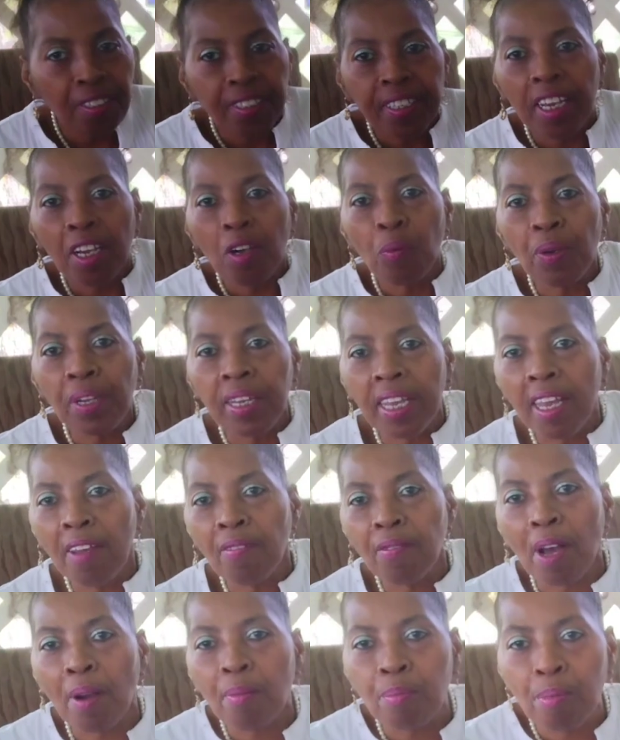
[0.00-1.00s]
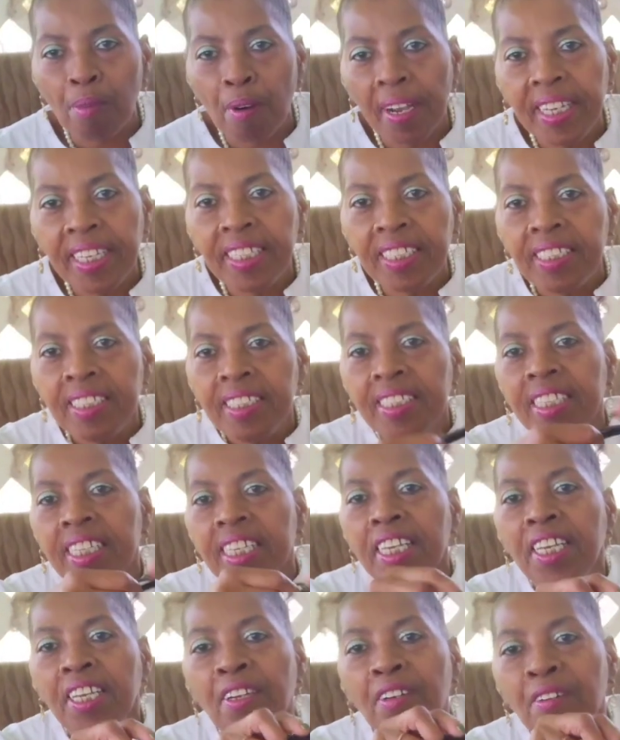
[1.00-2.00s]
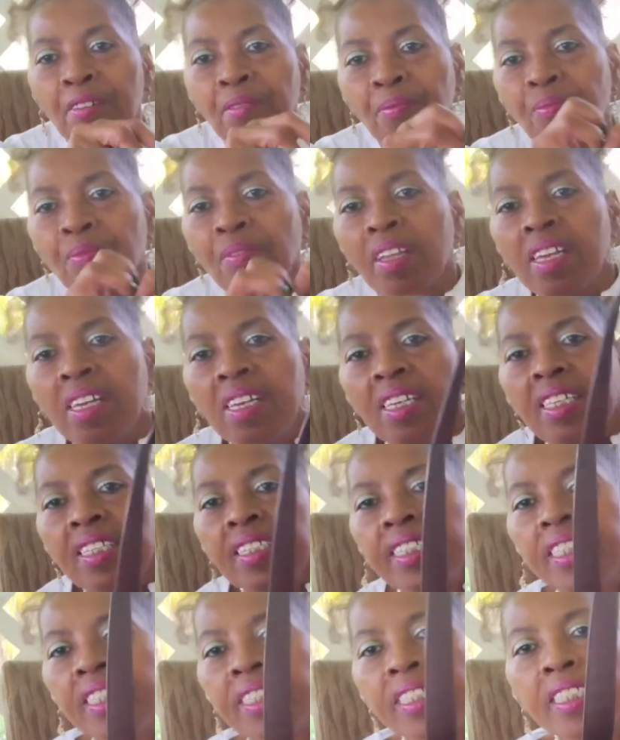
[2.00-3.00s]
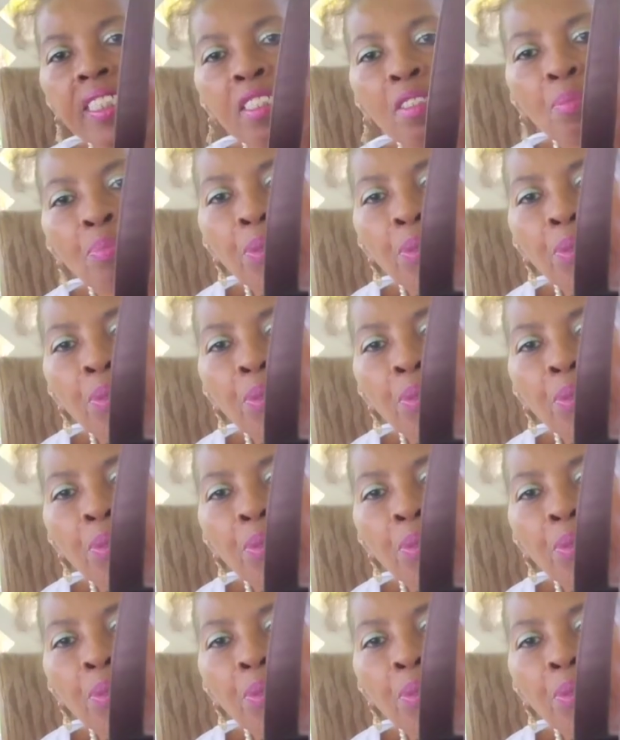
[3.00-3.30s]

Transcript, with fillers: okay, we have our Brighton here. This is a